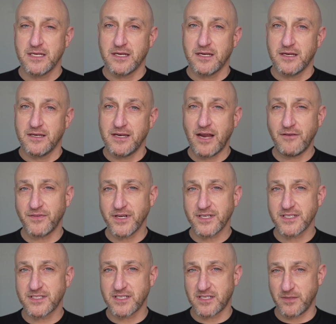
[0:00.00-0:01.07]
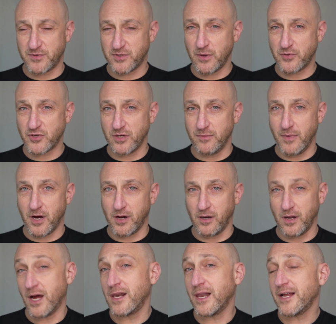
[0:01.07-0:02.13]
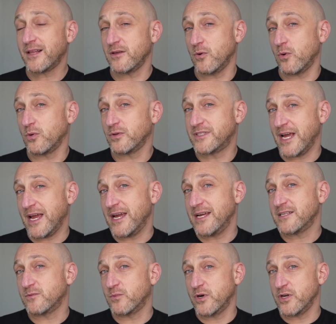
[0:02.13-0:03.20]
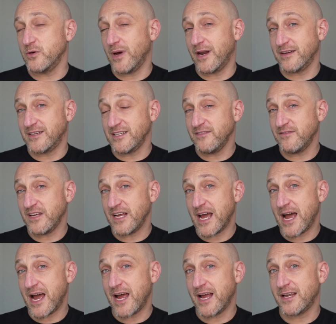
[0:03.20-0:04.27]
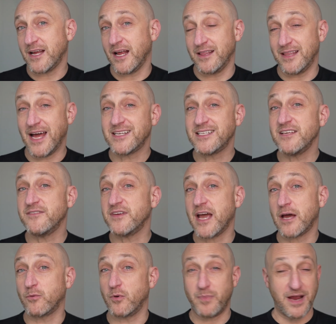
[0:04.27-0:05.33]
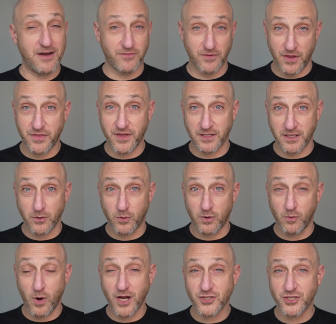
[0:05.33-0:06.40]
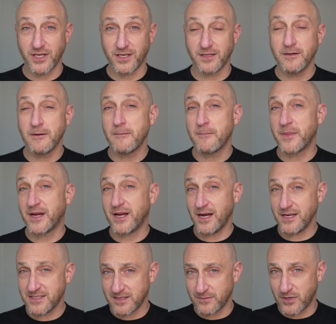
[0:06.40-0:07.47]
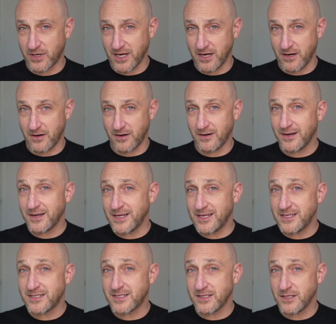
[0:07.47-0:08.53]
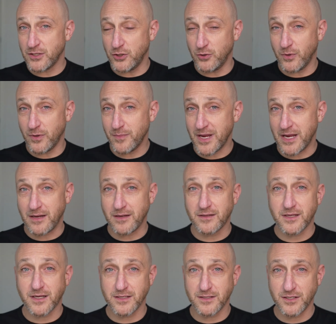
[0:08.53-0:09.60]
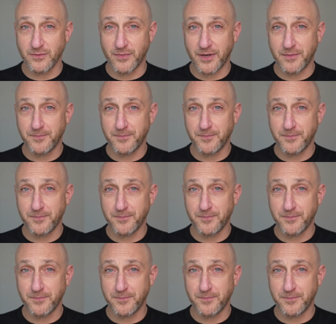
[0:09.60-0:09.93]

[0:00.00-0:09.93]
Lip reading: Netflix is a subscription model. Unlike the old days where you had a TV ad and that TV ad would pay for the thing that you were watching, the customer here is you and me, the consumer.